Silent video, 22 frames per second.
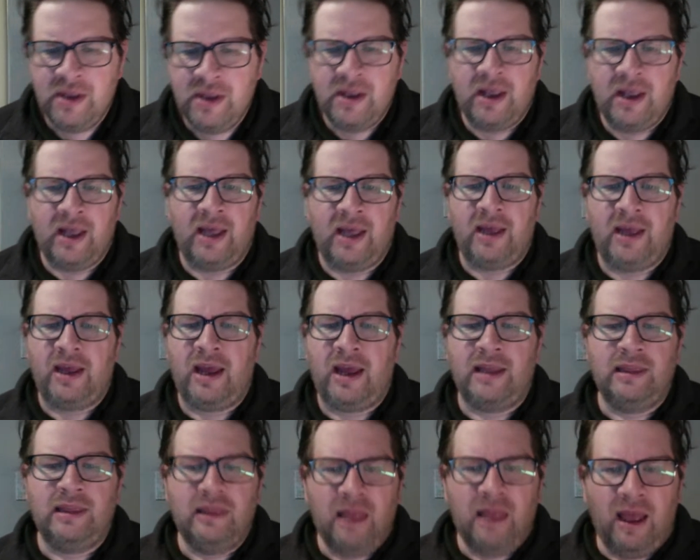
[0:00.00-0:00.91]
I
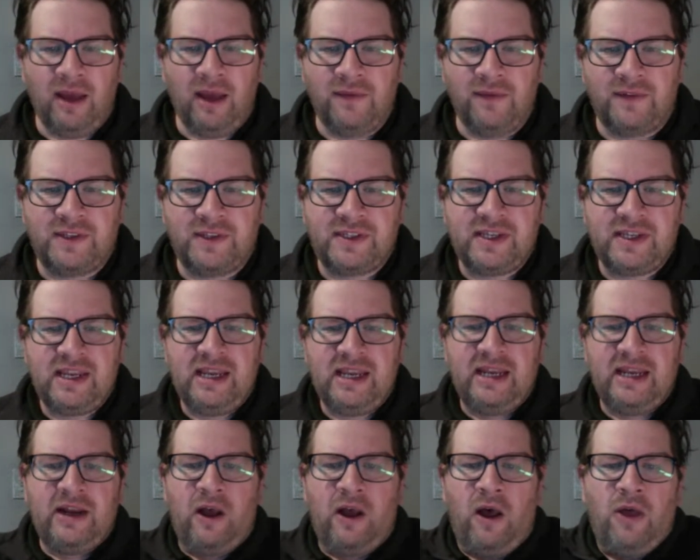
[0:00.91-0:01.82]
loved
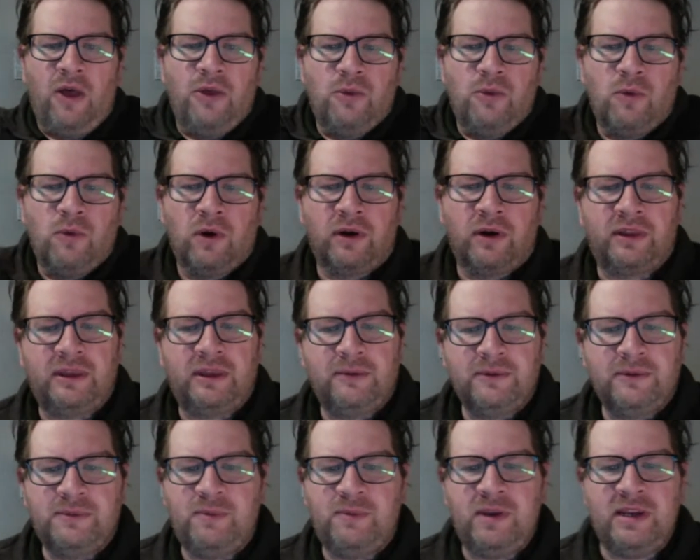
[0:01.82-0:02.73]
seeing all the work that
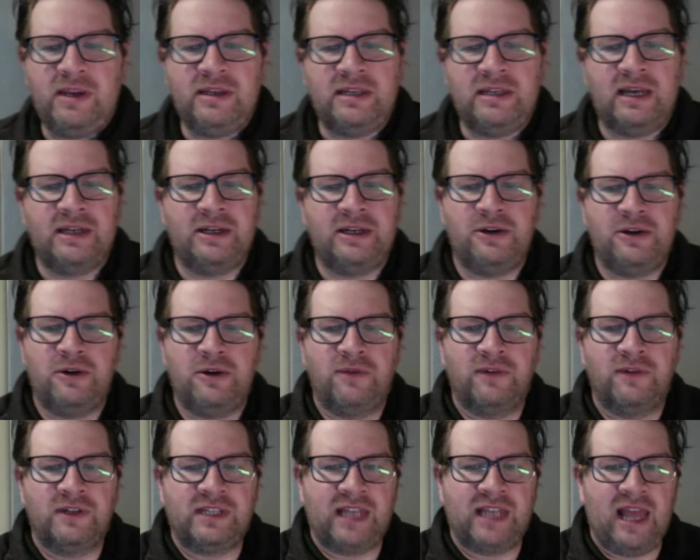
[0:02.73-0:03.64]
was being done in
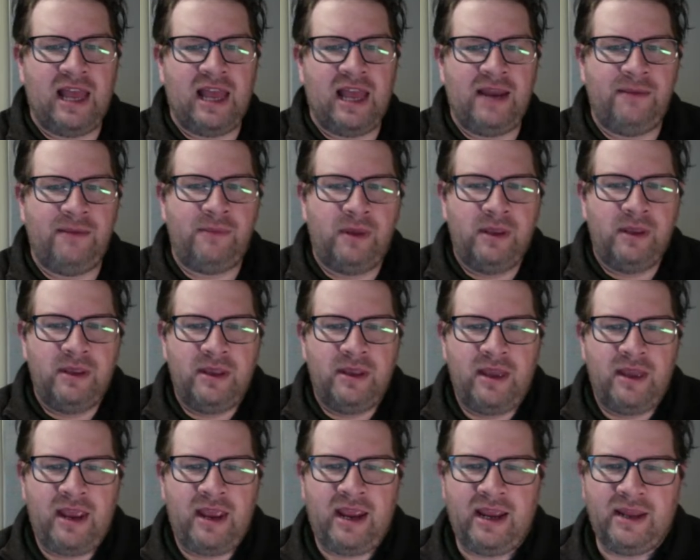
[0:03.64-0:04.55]
overtime
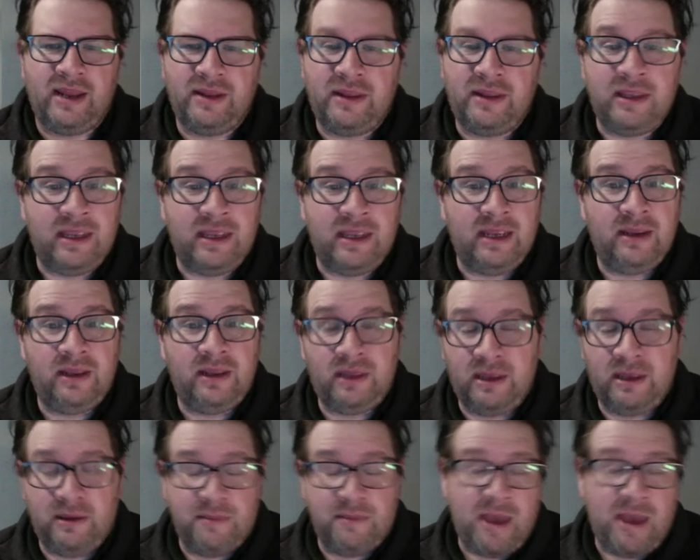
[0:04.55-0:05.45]
and
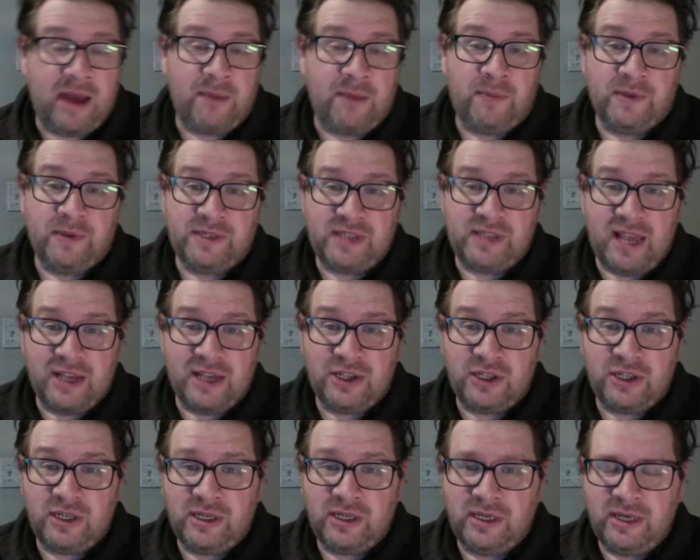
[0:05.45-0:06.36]
the amount of
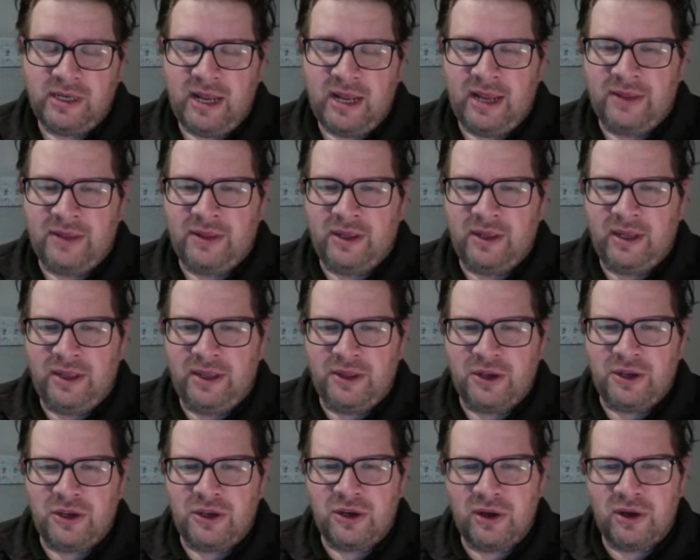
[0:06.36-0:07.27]
possession and the
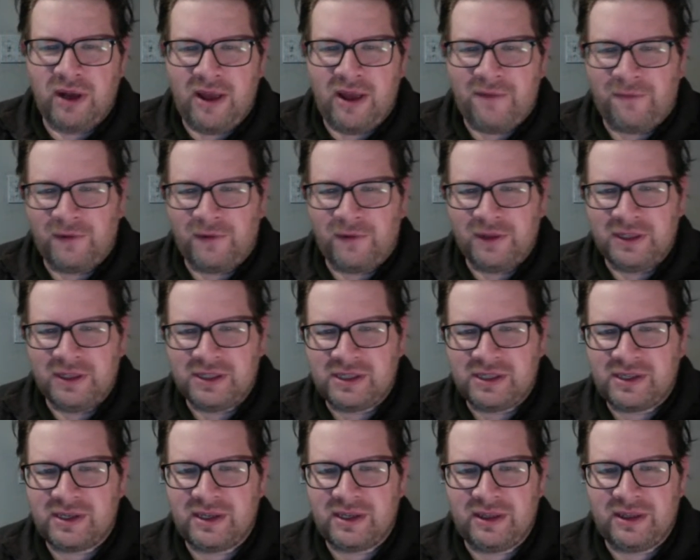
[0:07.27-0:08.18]
good effort
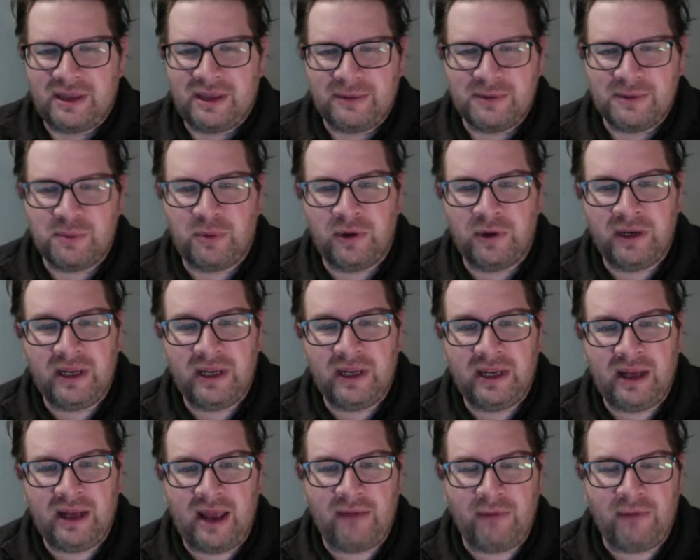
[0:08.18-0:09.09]
that was put in.
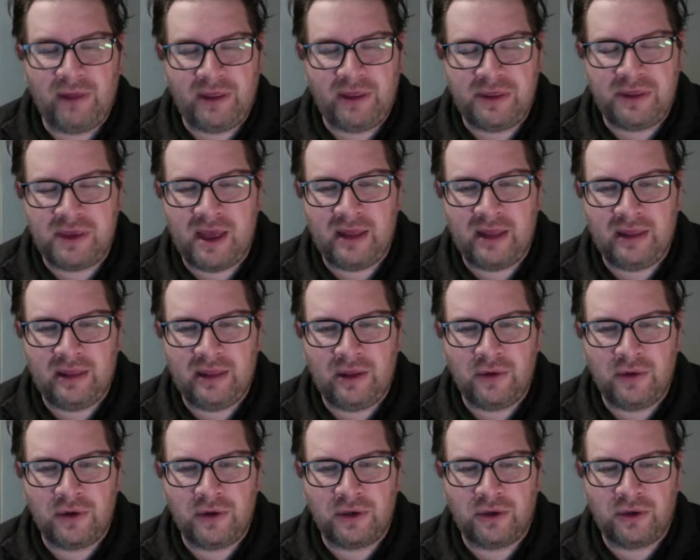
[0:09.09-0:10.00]
I really thought
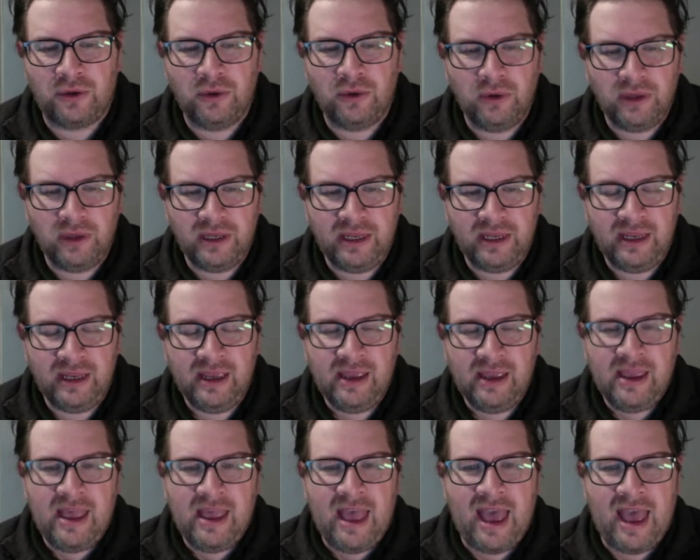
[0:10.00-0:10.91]
Logan Cooley
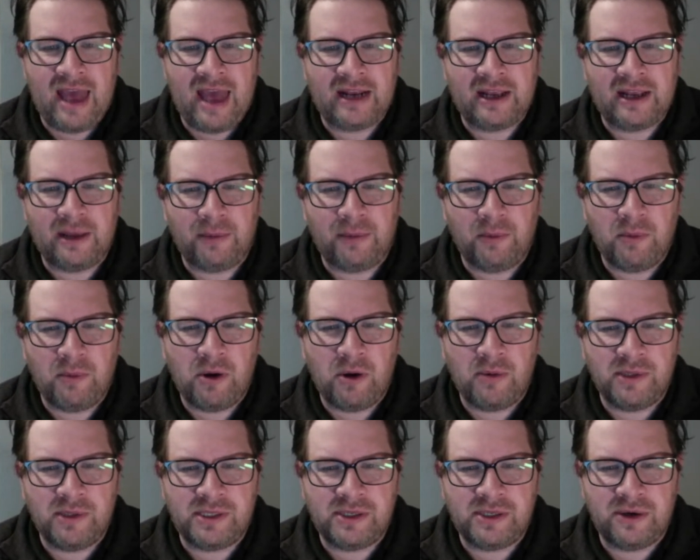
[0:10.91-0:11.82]
had a couple
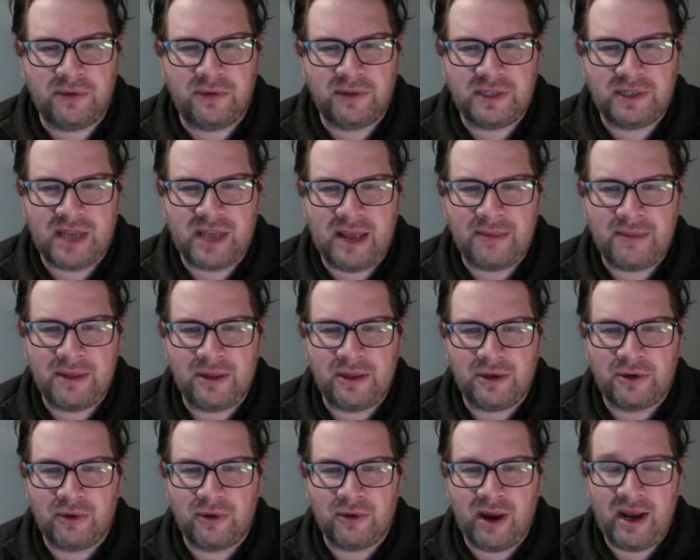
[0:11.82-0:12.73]
moments in overtime that
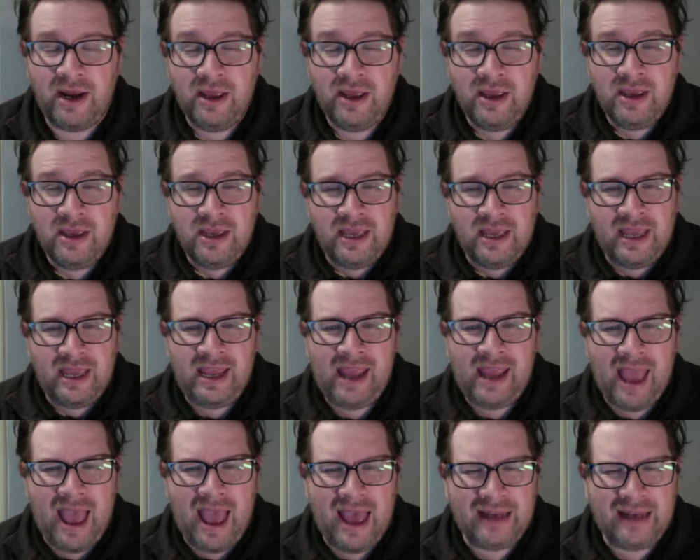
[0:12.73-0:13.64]
looked great. He
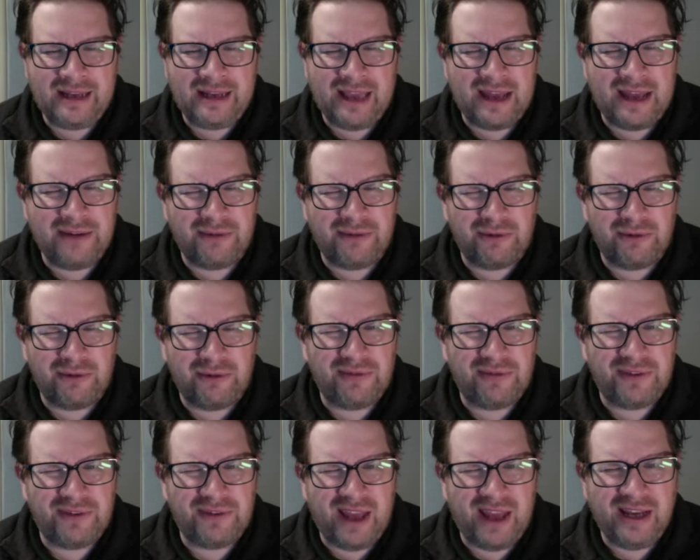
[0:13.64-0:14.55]
had kind of a
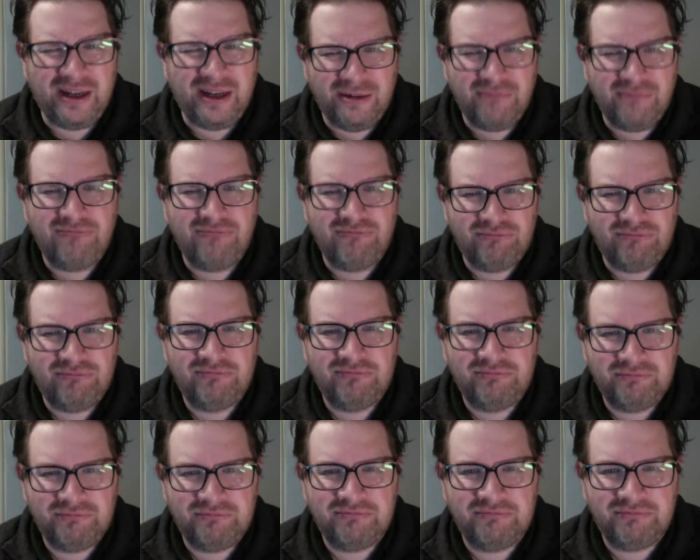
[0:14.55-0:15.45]
rough night,
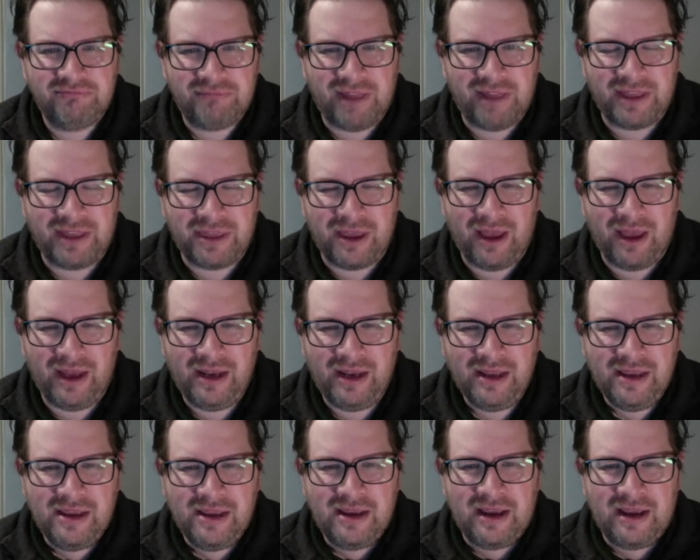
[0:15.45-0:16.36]
I thought.
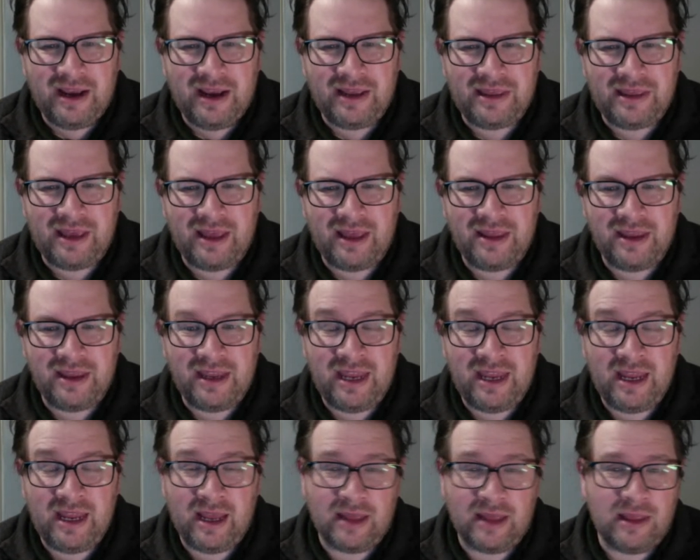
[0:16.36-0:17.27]
I thought that
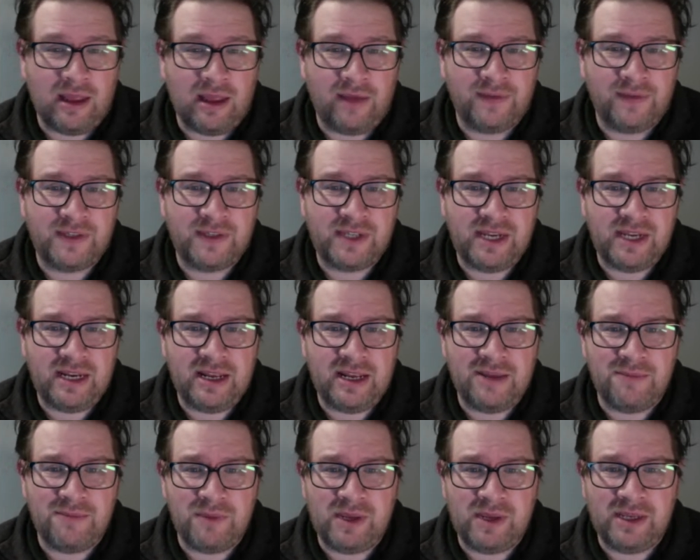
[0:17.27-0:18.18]
I love seeing
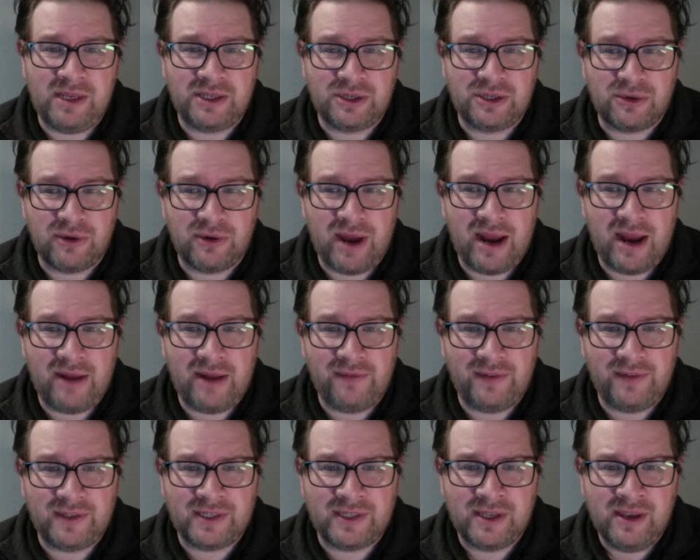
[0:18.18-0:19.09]
him be as creative
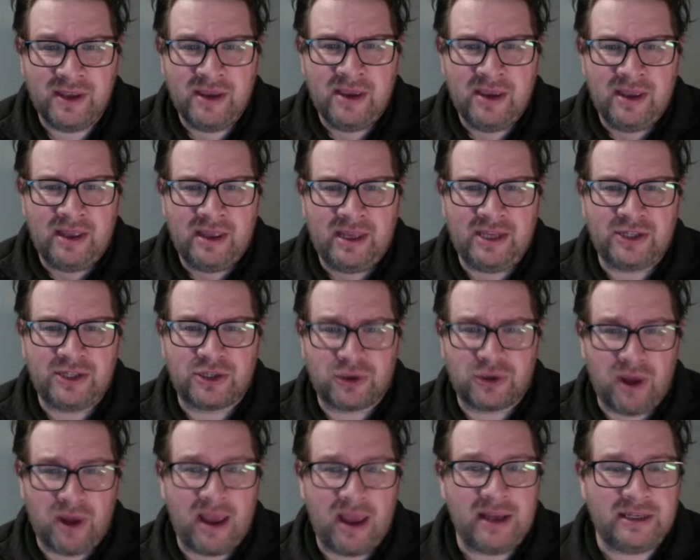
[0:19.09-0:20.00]
as he's
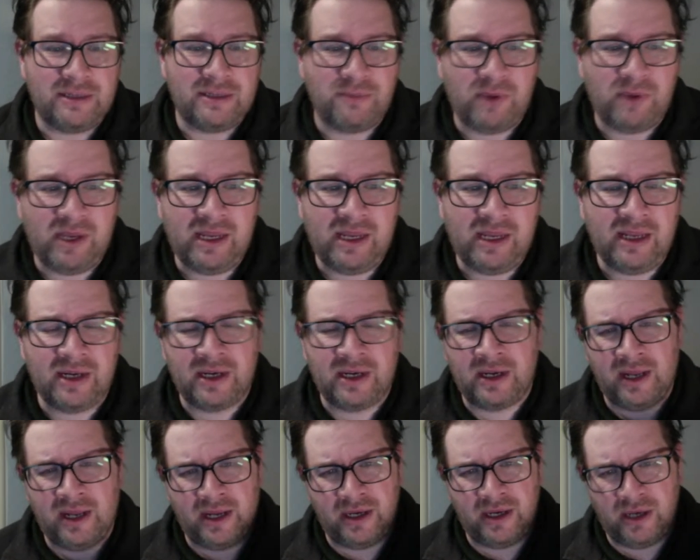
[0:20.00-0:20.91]
trying to be,
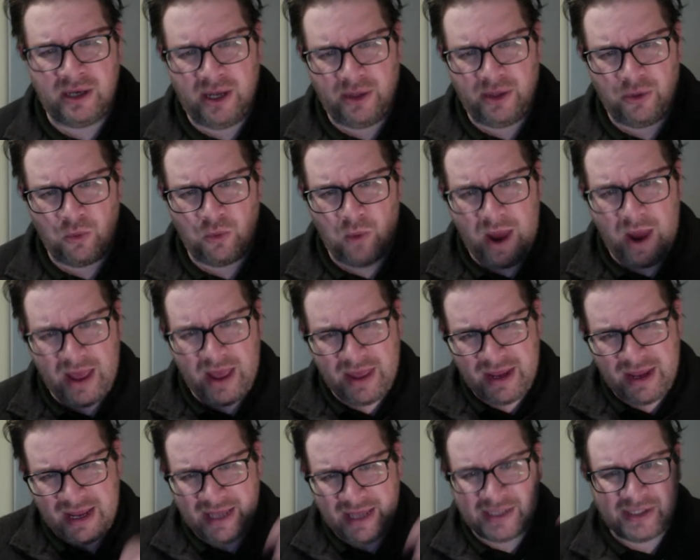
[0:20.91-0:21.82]
and the way
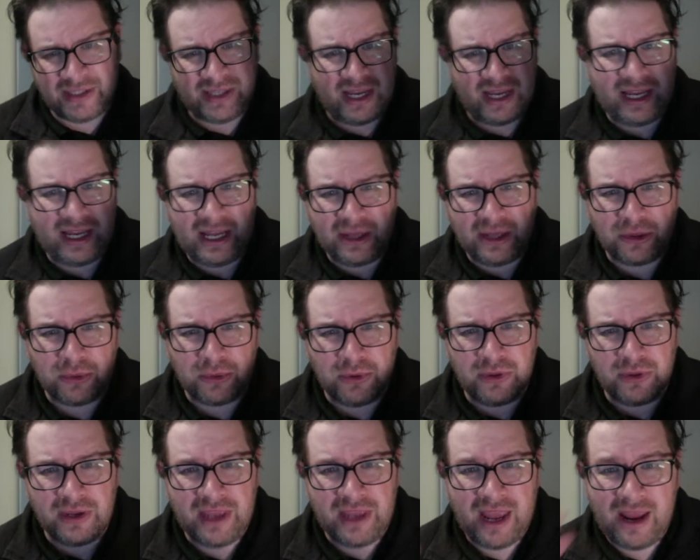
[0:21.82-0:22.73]
that he's thinking through
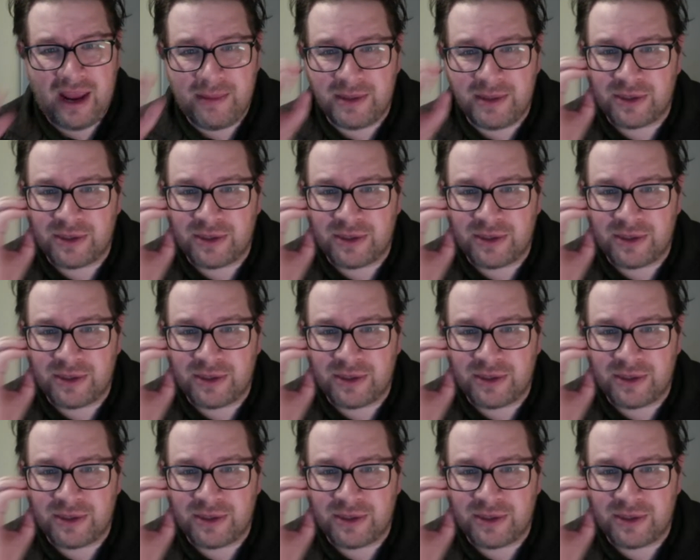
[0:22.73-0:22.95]
the game. It's